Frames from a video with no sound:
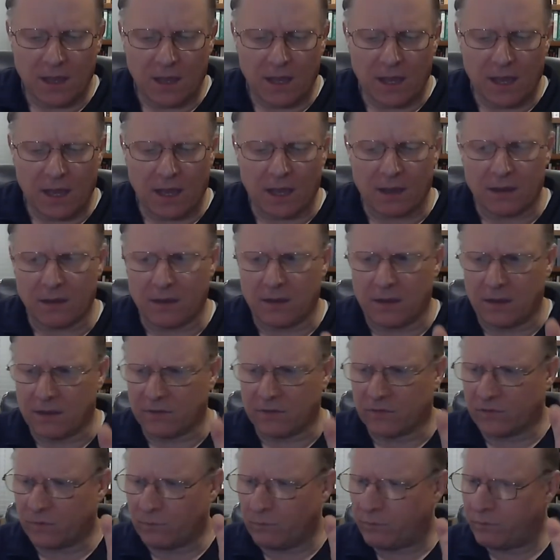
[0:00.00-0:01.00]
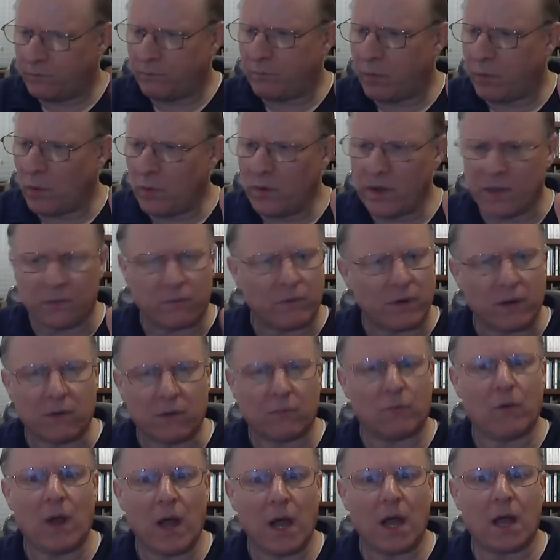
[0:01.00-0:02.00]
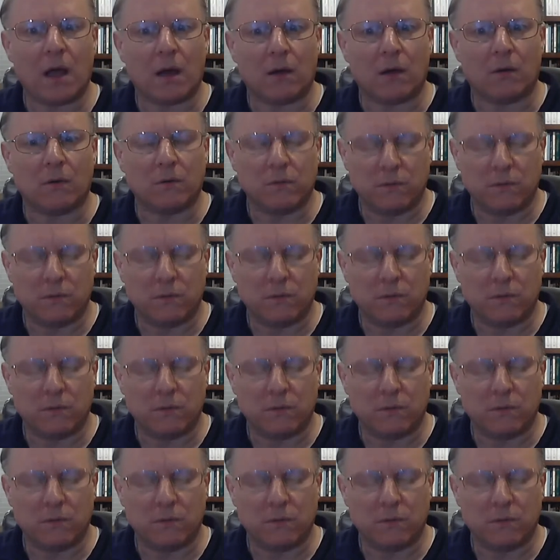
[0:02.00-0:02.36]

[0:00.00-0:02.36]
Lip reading: And this point where, wow,